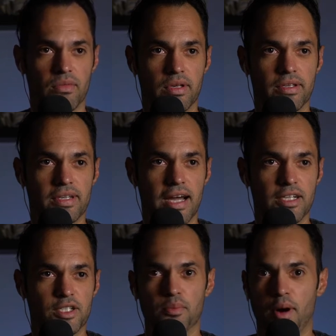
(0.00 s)
is kind
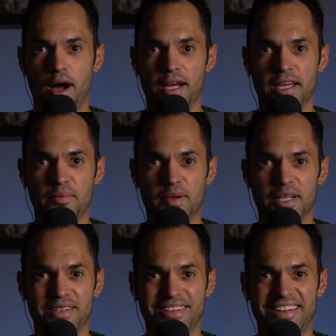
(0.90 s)
of smoggy,
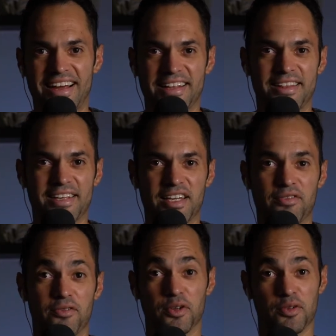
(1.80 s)
but I think
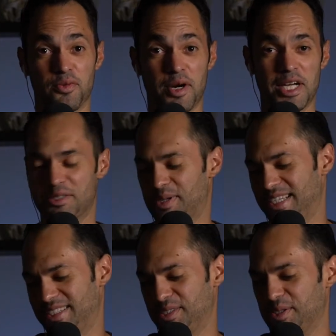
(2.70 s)
it feels fresh,
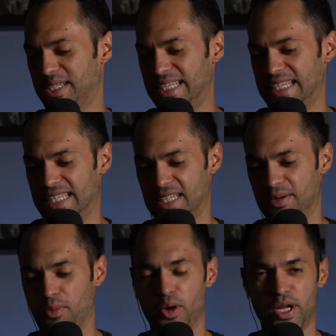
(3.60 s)
right? So
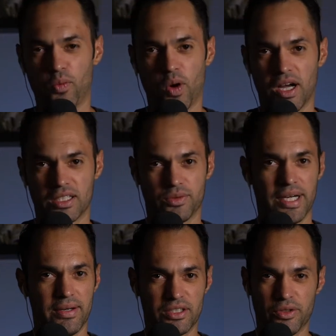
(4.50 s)
morning walks,
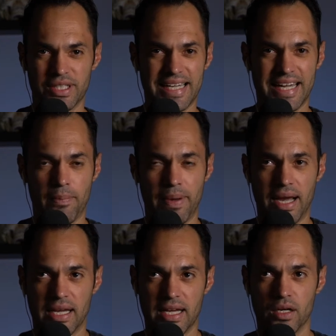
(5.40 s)
right? As soon as I get
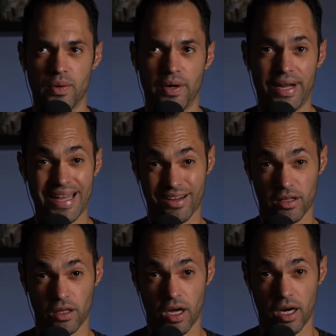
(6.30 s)
back in around 8
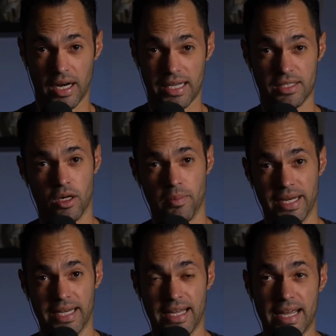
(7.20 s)
o'clock, I start my
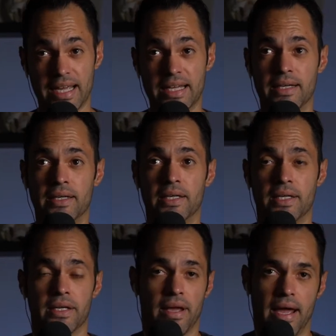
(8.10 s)
day.
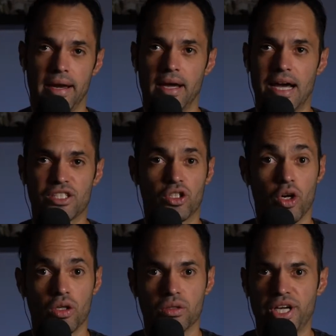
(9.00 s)
And I
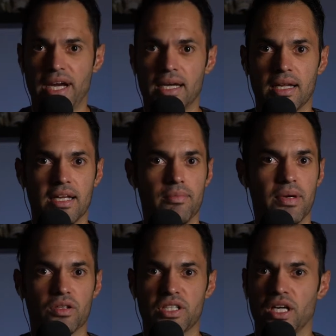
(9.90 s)
start checking
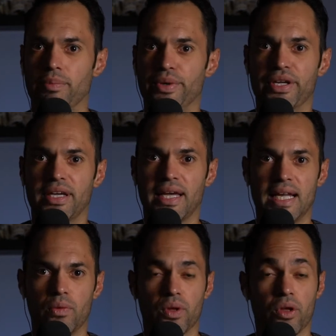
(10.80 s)
emails and
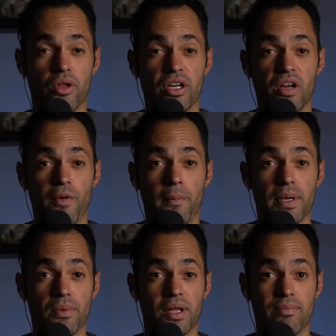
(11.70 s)
communicating with all the different
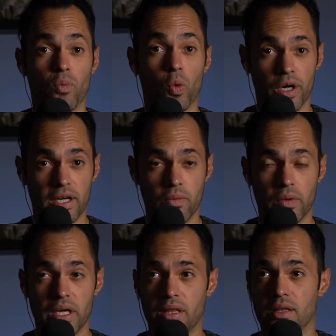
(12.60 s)
people I'm working
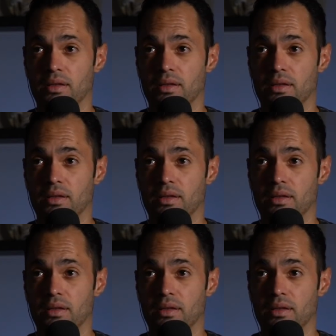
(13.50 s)
with.